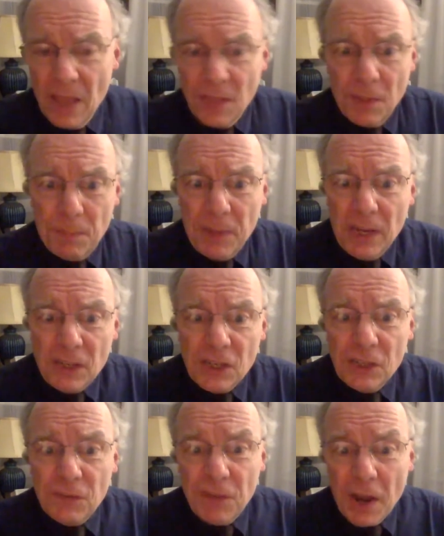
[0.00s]
The piece
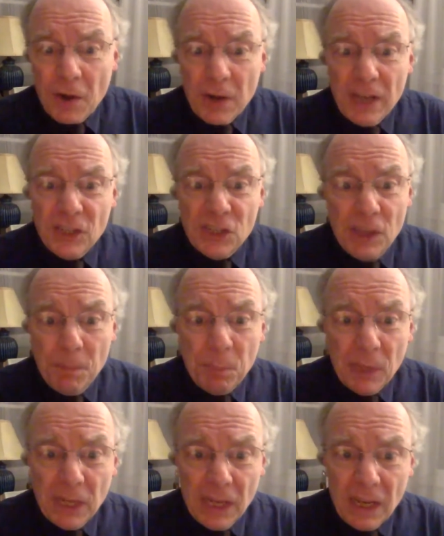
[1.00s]
is very
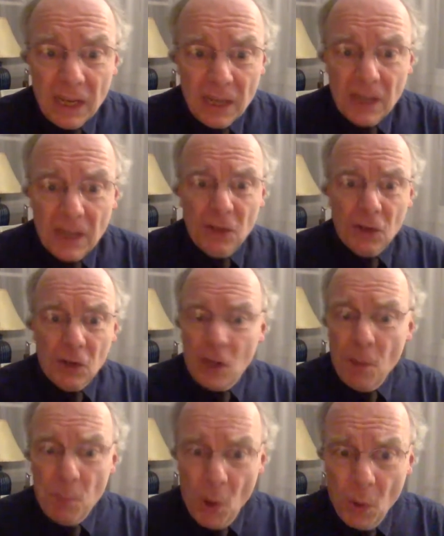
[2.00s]
simply
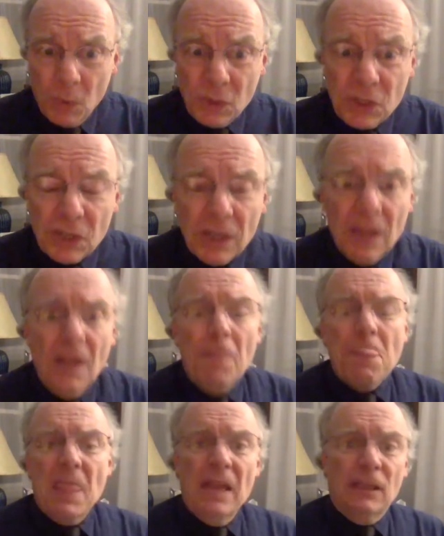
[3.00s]
composed.
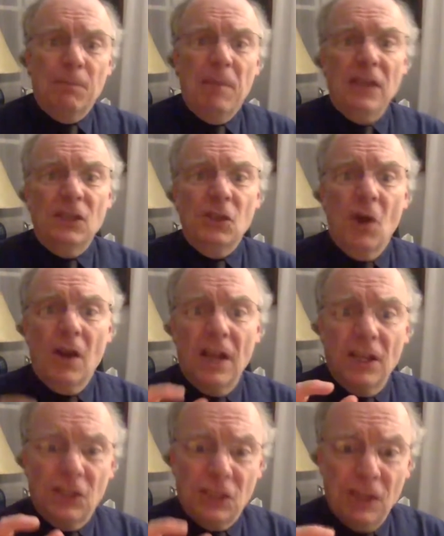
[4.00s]
It's based on
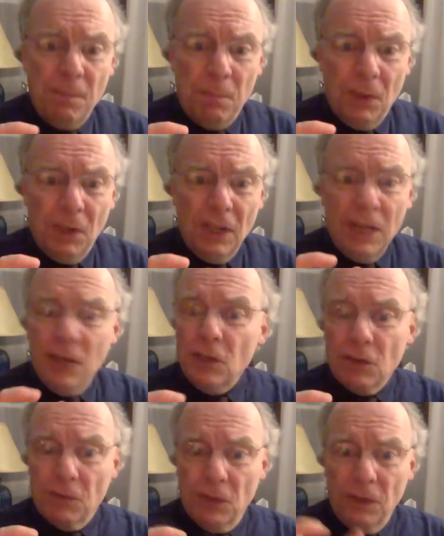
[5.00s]
a simple
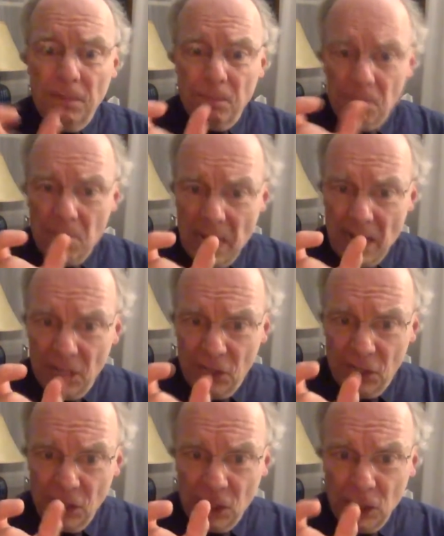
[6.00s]
interval, meaning a
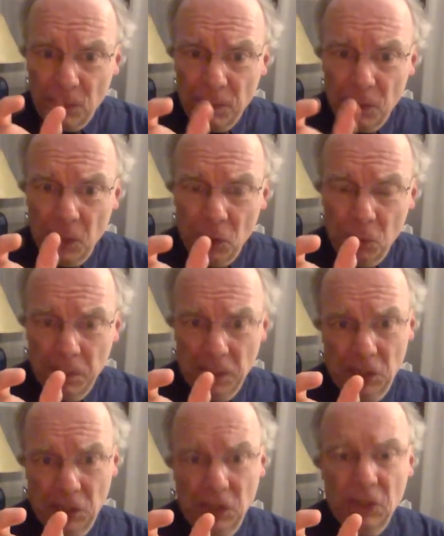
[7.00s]
distance between 2
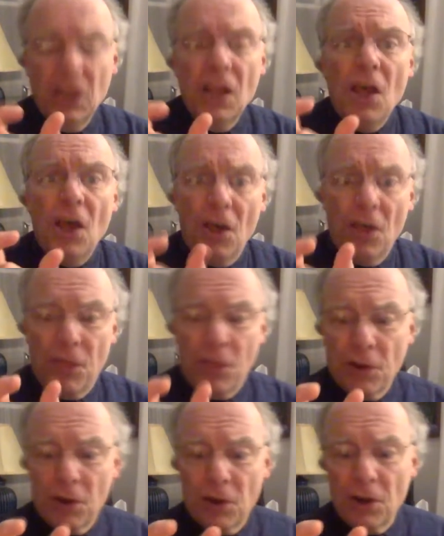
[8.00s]
pitches. A
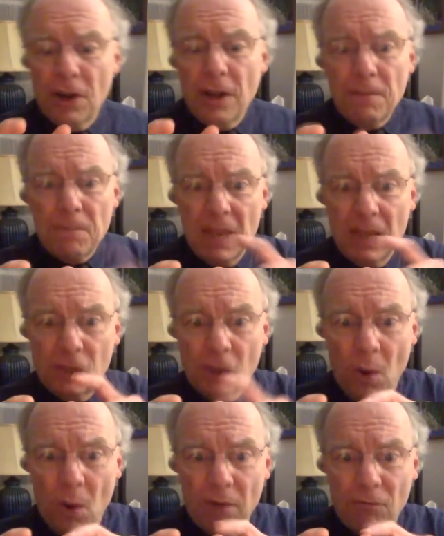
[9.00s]
third is
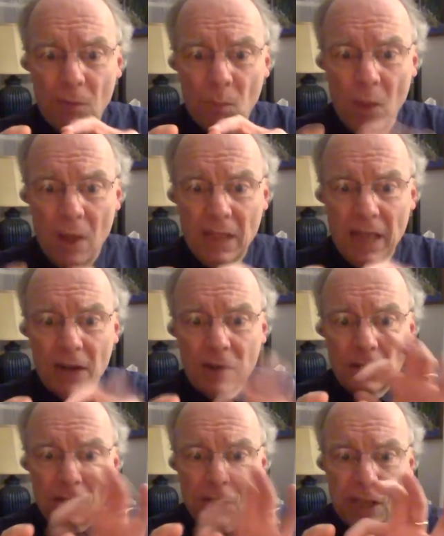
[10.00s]
going from one
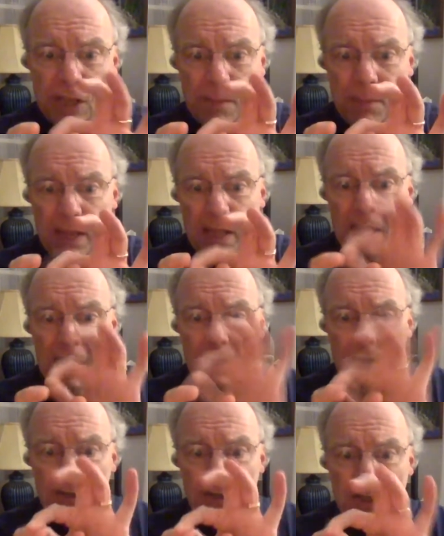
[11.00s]
letter, skipping a
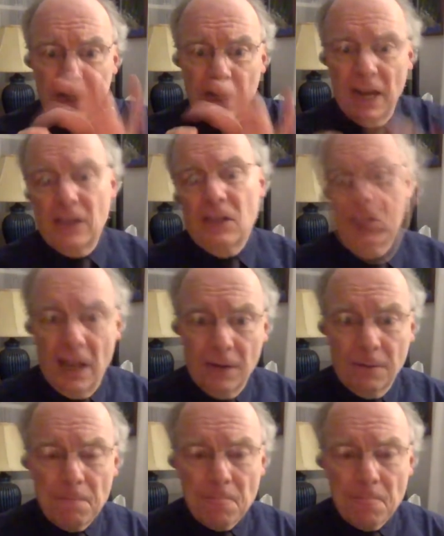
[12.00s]
letter, to the next letter.